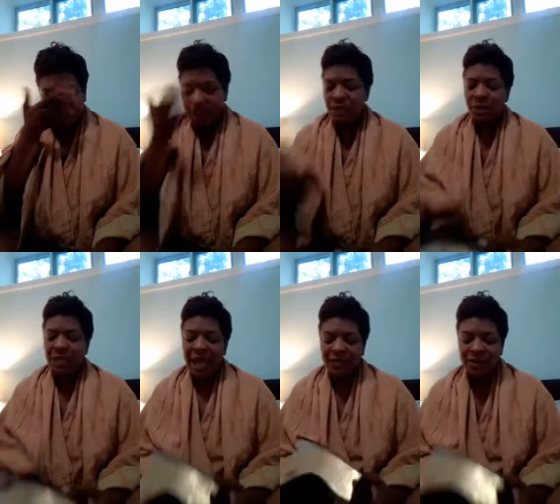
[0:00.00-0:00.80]
because we
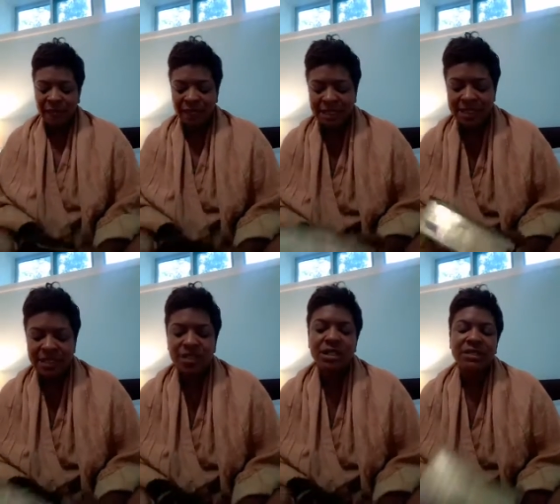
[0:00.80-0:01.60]
have to make a
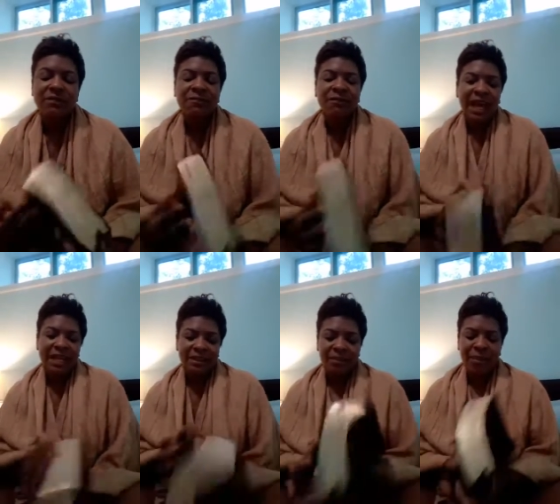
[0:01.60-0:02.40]
decision to
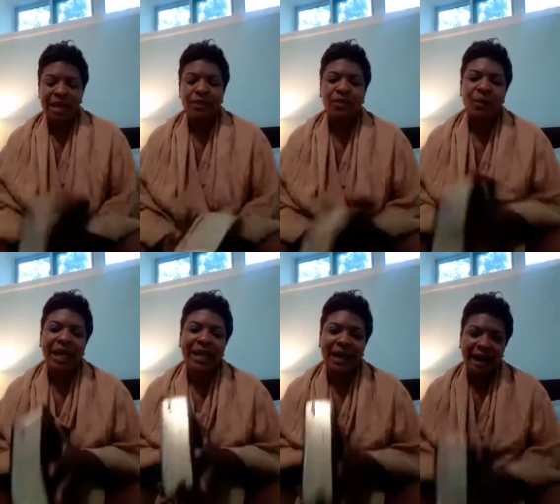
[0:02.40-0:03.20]
fight the battle the
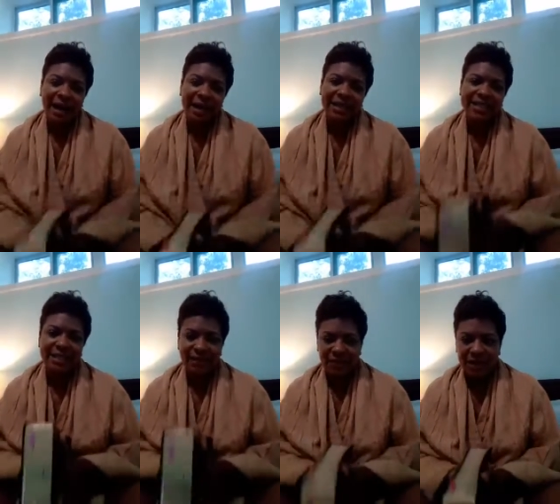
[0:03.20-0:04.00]
way God has
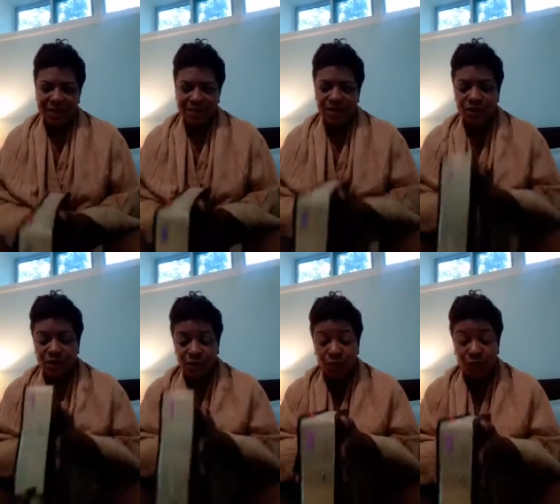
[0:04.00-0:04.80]
given us the
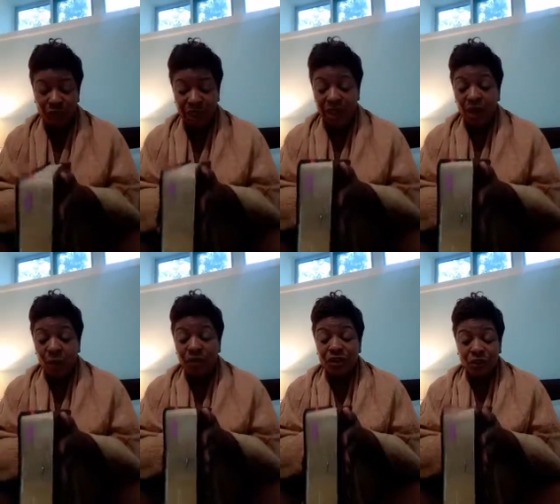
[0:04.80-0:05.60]
tool with,
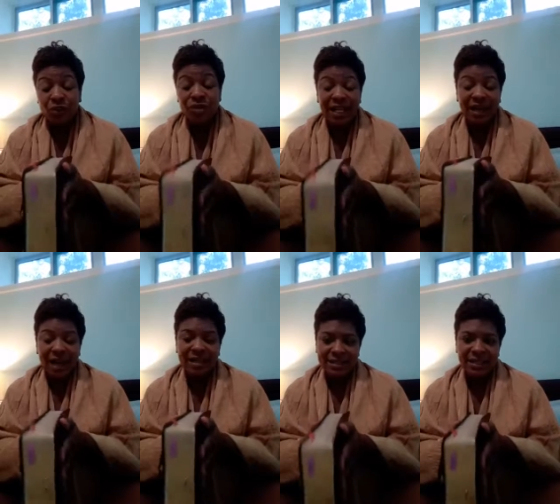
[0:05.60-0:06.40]
with the tools that
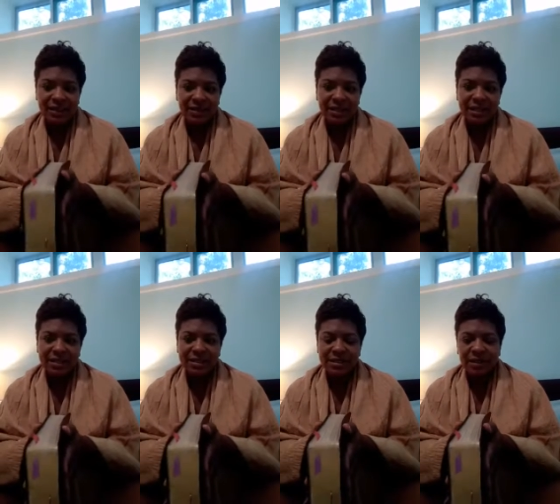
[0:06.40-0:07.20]
God has given
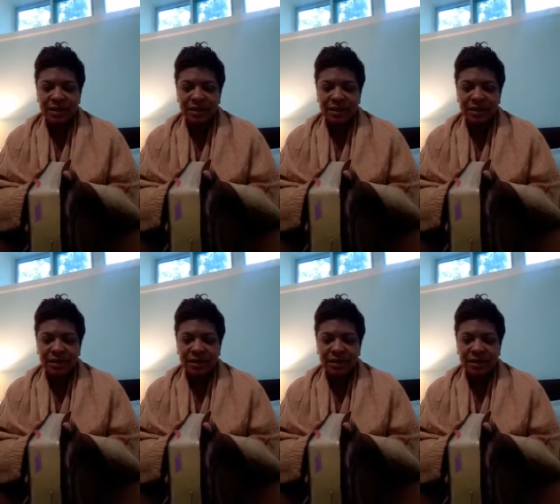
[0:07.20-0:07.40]
us.